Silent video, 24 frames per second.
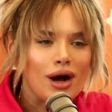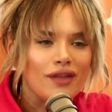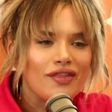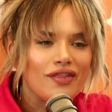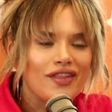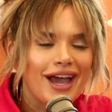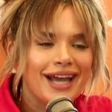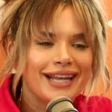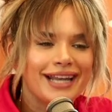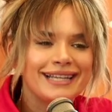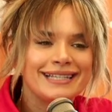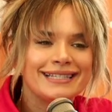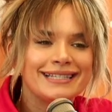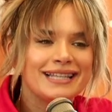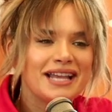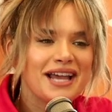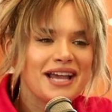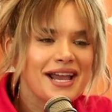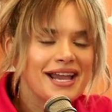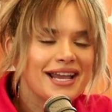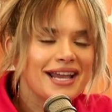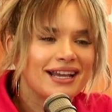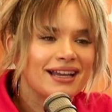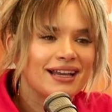thing? that is
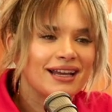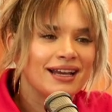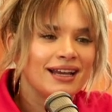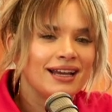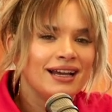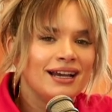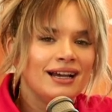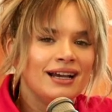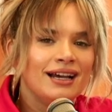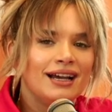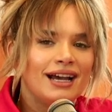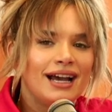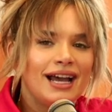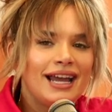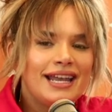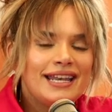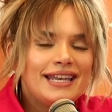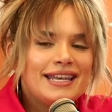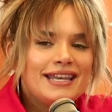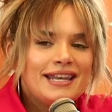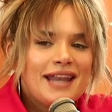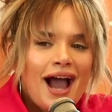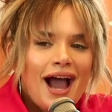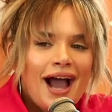like a
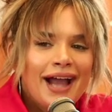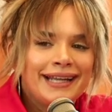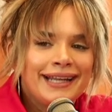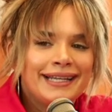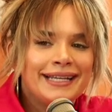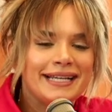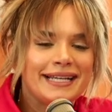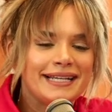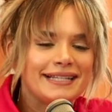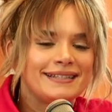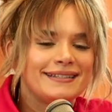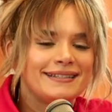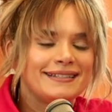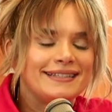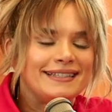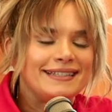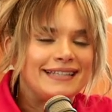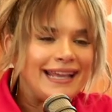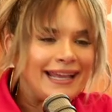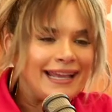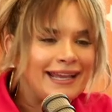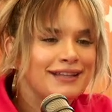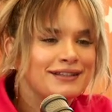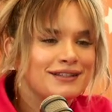90s
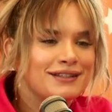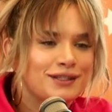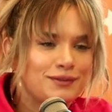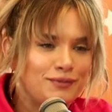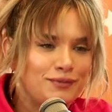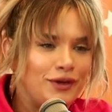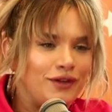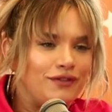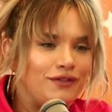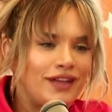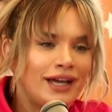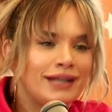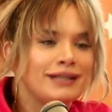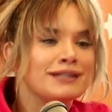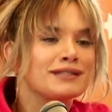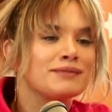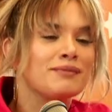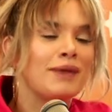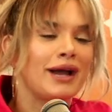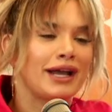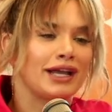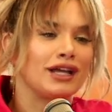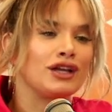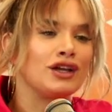dance move. That is
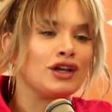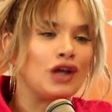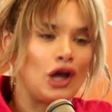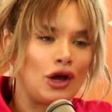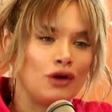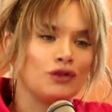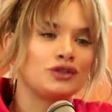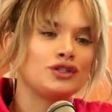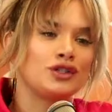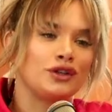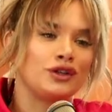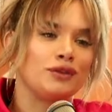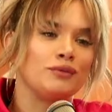my go to